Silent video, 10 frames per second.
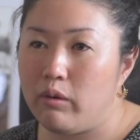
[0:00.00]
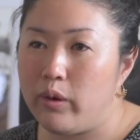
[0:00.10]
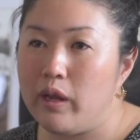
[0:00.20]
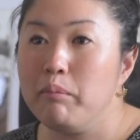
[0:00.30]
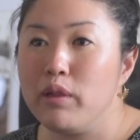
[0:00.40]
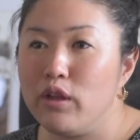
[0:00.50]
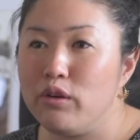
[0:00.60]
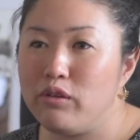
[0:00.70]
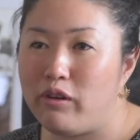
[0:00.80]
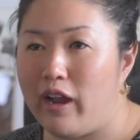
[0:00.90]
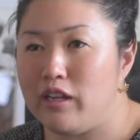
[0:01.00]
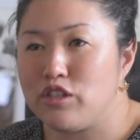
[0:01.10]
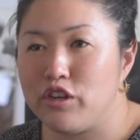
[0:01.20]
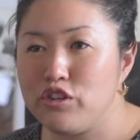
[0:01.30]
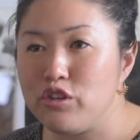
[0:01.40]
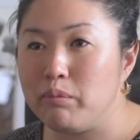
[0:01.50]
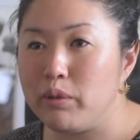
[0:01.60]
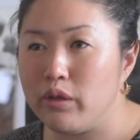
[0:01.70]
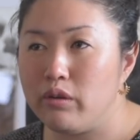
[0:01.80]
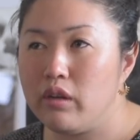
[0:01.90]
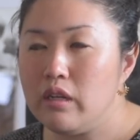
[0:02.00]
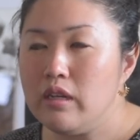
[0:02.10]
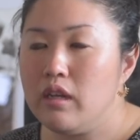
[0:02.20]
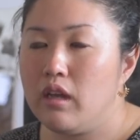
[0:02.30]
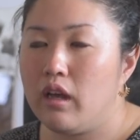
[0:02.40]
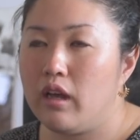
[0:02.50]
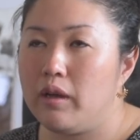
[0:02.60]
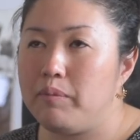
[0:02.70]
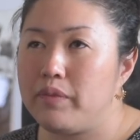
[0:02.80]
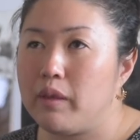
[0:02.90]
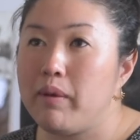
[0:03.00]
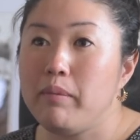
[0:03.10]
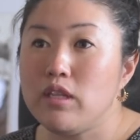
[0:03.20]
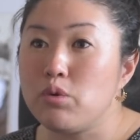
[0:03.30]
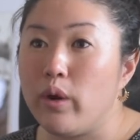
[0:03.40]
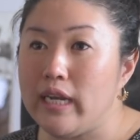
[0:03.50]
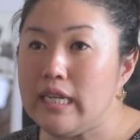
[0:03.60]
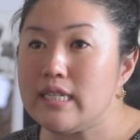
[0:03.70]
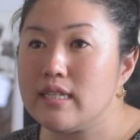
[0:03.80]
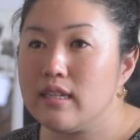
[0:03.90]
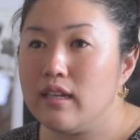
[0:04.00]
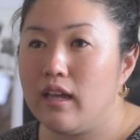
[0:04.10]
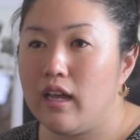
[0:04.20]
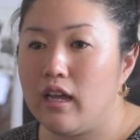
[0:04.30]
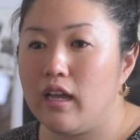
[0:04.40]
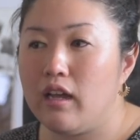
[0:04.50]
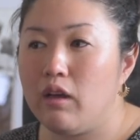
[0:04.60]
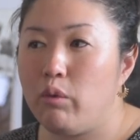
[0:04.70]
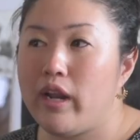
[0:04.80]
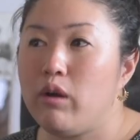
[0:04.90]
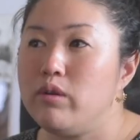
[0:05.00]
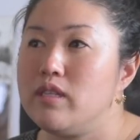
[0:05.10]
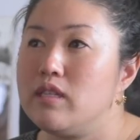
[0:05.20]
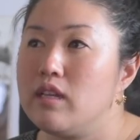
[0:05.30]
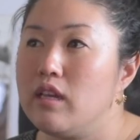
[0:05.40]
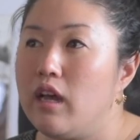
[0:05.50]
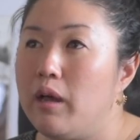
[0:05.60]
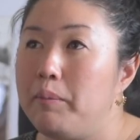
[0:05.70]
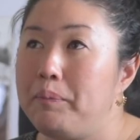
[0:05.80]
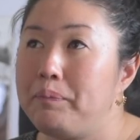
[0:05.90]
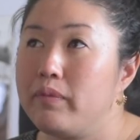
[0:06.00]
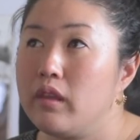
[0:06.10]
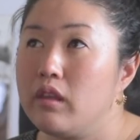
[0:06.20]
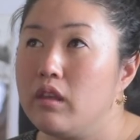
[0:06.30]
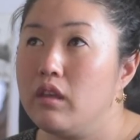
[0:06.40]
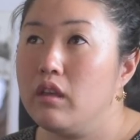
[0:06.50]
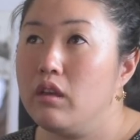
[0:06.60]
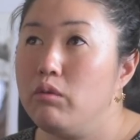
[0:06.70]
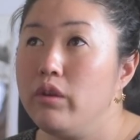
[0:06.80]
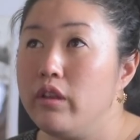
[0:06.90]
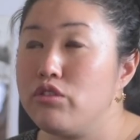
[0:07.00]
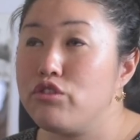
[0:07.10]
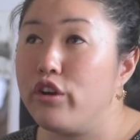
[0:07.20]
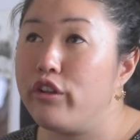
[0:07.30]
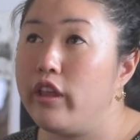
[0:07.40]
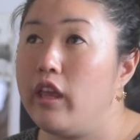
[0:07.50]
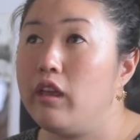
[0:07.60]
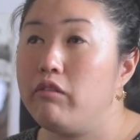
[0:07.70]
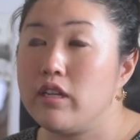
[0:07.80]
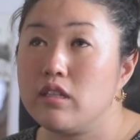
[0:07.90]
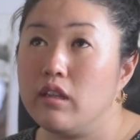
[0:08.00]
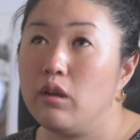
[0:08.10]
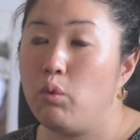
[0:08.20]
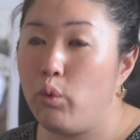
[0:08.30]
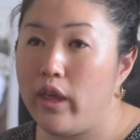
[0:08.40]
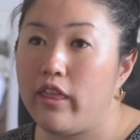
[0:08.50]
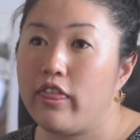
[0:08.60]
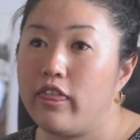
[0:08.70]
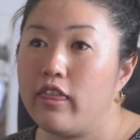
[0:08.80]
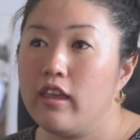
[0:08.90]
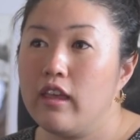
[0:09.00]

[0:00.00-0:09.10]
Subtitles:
or implode, or I started to implode in my mid-20s when I was really struggling and wrestling with